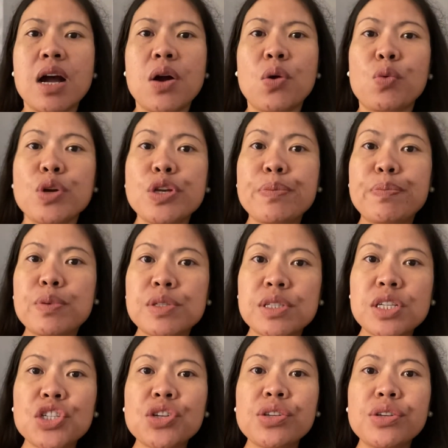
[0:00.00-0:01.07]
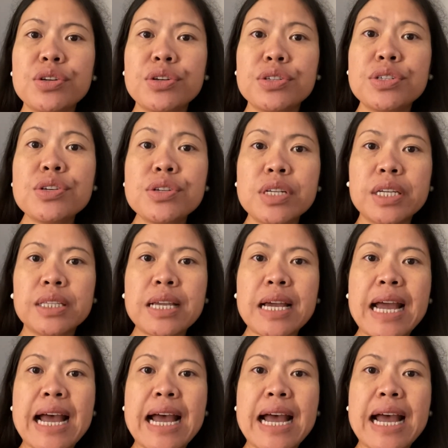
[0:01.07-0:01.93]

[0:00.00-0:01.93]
where you position your unit